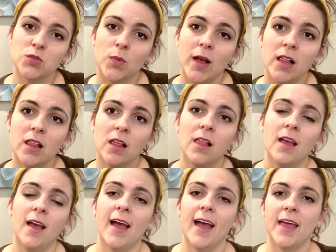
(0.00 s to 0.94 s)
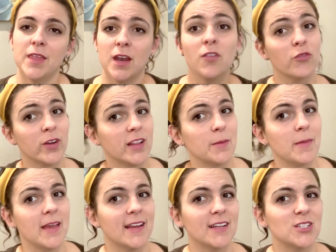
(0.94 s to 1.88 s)
well and then really
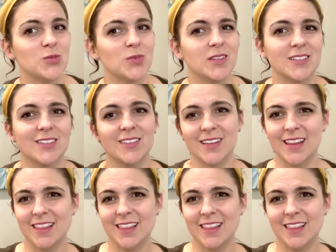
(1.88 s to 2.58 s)
make it into a little